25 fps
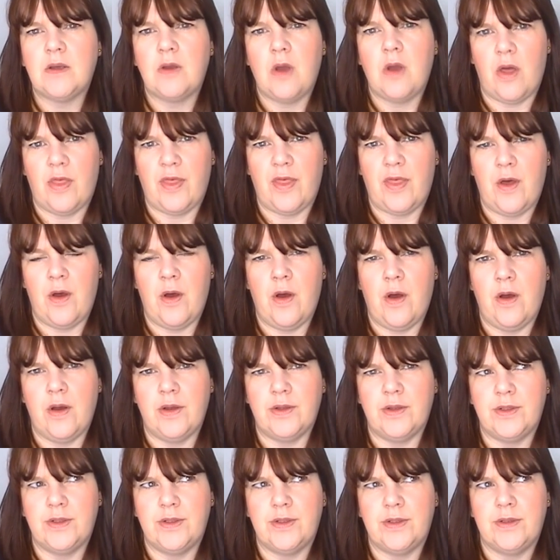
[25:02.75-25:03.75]
Goth
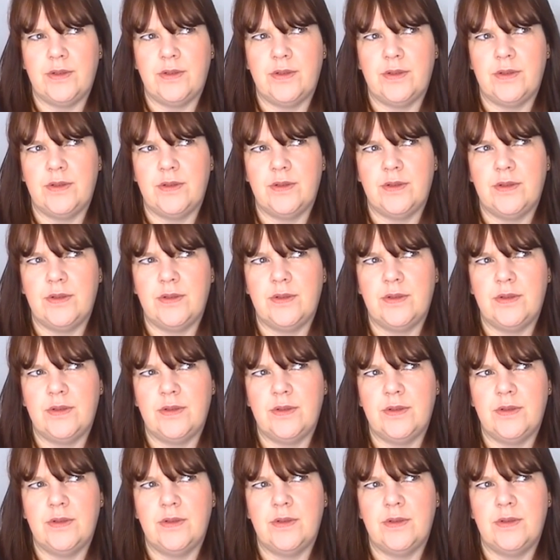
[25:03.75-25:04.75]
Hearts.
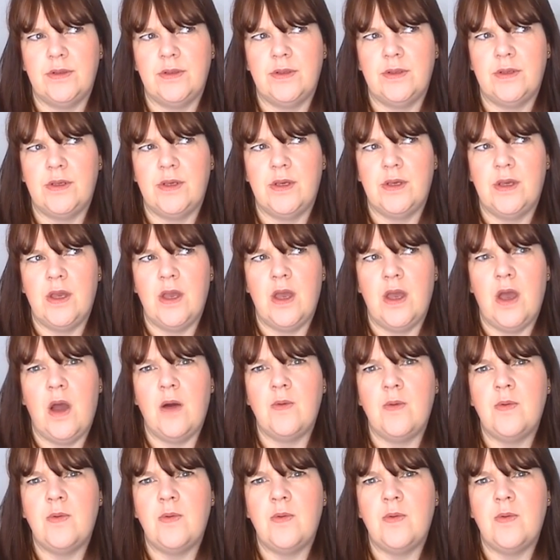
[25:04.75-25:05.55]
I